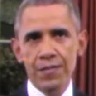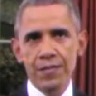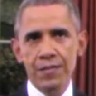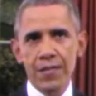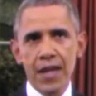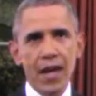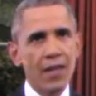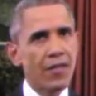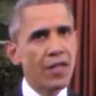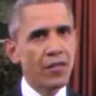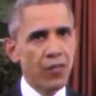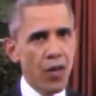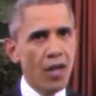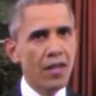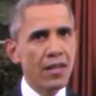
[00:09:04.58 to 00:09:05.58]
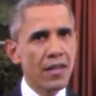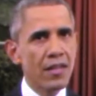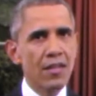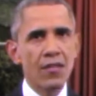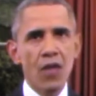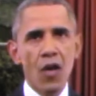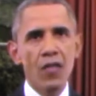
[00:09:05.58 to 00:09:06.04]
I have confronted
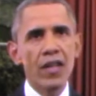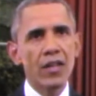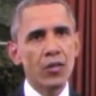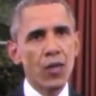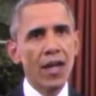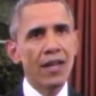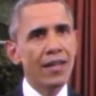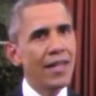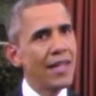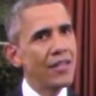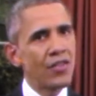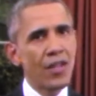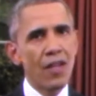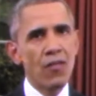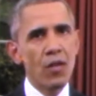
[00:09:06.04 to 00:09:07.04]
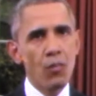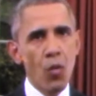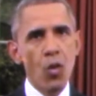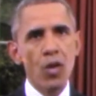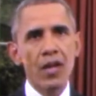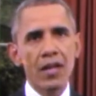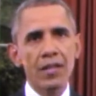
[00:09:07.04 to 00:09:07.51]
this evolving threat each and every
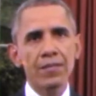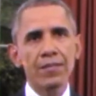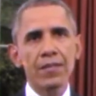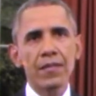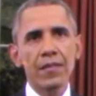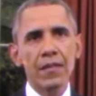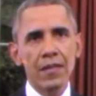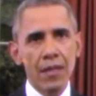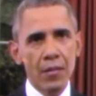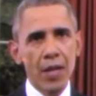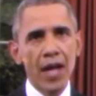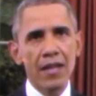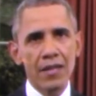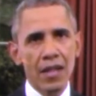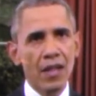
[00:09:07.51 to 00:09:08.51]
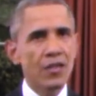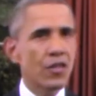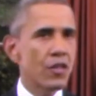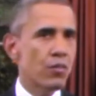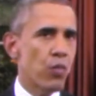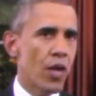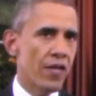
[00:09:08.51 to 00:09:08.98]
morning in my
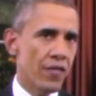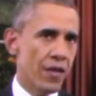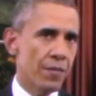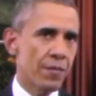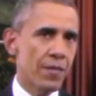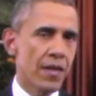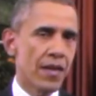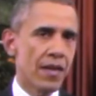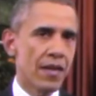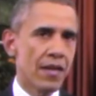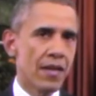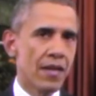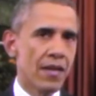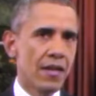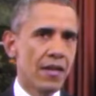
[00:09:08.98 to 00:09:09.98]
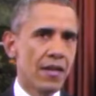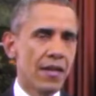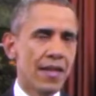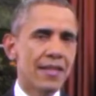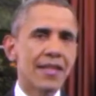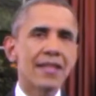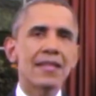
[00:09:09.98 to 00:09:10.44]
intelligence briefing. No, you haven't.
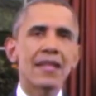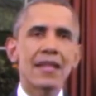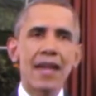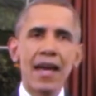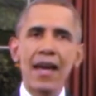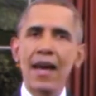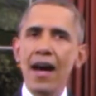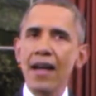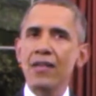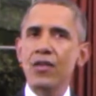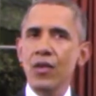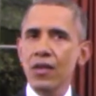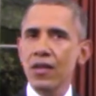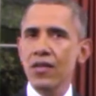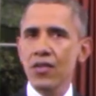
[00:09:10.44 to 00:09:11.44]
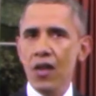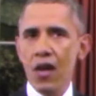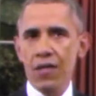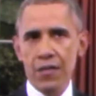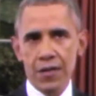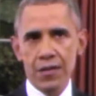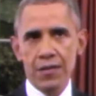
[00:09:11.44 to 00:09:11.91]
And since the day I took this
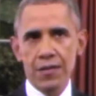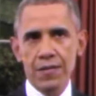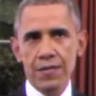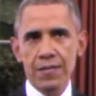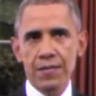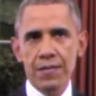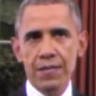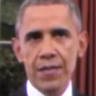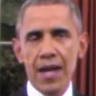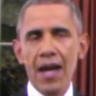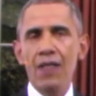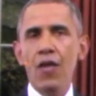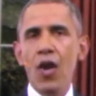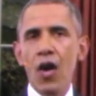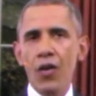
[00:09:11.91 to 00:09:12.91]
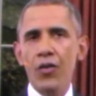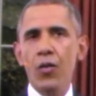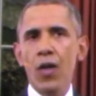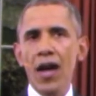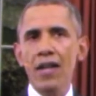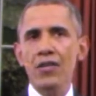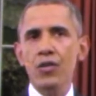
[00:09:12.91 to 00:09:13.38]
office, I have
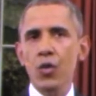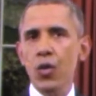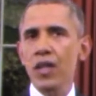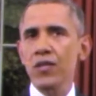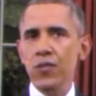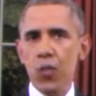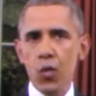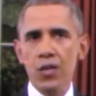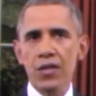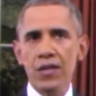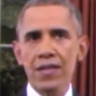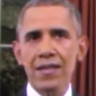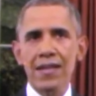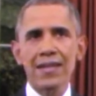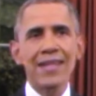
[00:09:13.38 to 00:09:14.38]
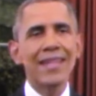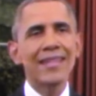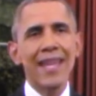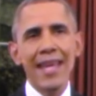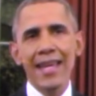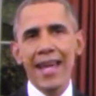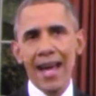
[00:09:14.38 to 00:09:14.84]
authorized U.S. forces to
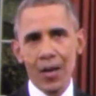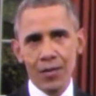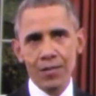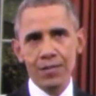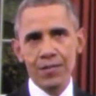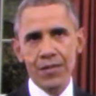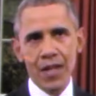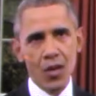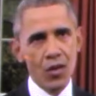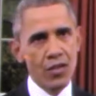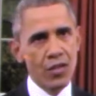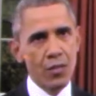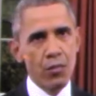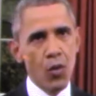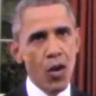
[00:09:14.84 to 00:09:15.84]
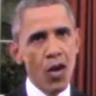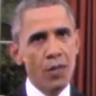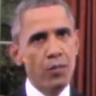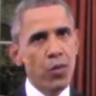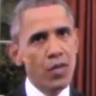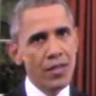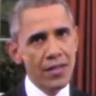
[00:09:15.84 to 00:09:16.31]
take out terrorists
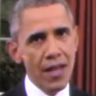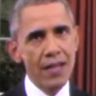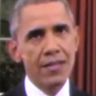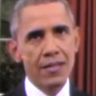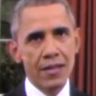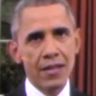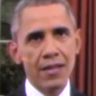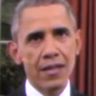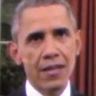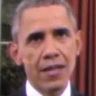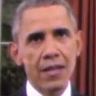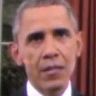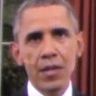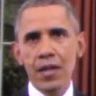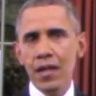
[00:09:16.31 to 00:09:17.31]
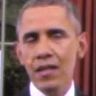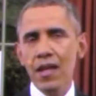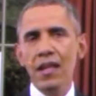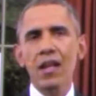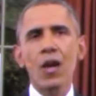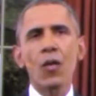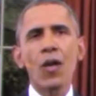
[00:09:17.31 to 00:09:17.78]
abroad precisely because
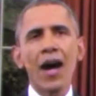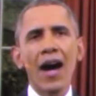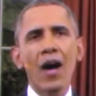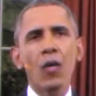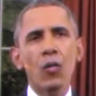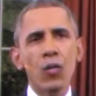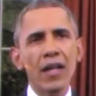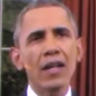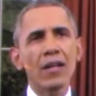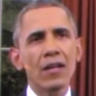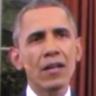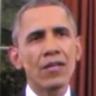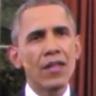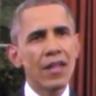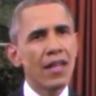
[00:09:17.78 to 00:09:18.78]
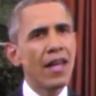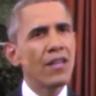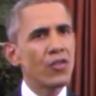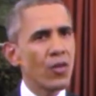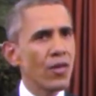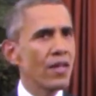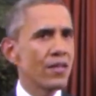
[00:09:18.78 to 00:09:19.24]
I know how real the
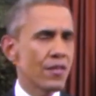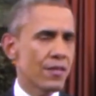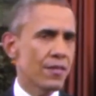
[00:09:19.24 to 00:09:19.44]
danger is.